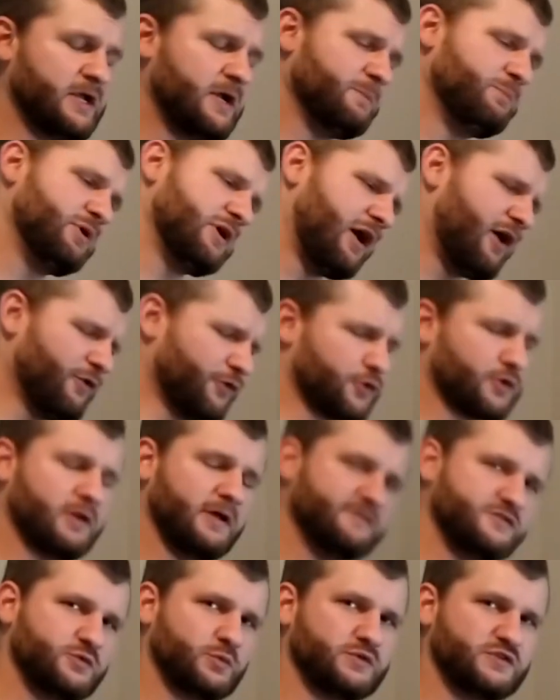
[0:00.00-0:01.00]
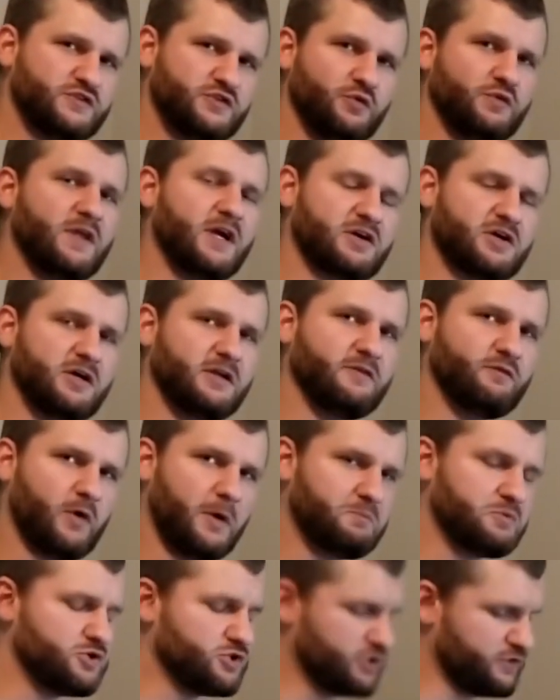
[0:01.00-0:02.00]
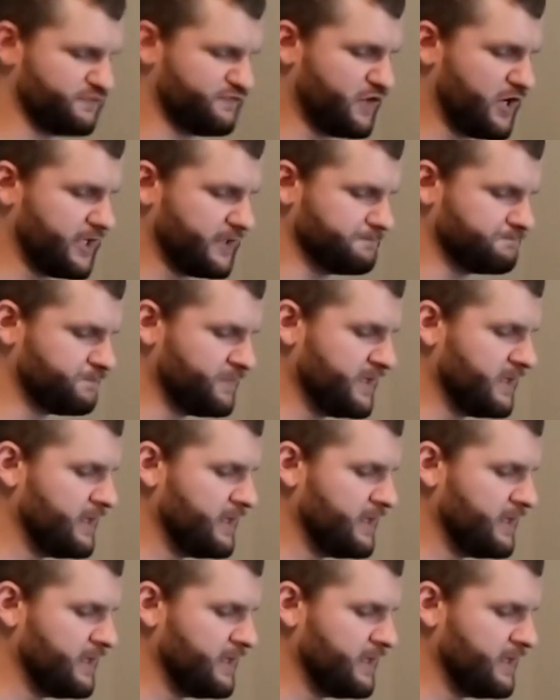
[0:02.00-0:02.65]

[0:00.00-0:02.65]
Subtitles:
but other gloves will suit that kind of weapon just fine.